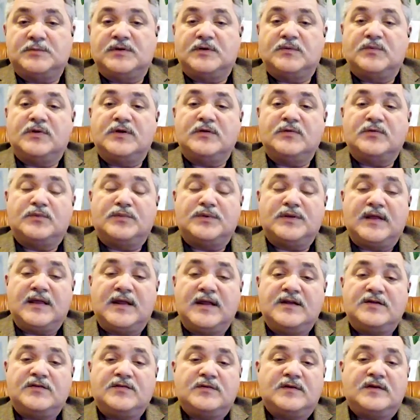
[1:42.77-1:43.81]
but when they
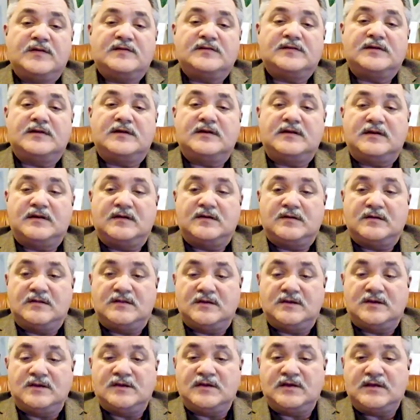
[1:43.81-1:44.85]
get translated into
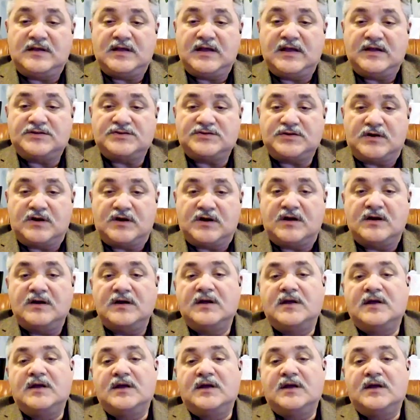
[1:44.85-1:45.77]
the EHR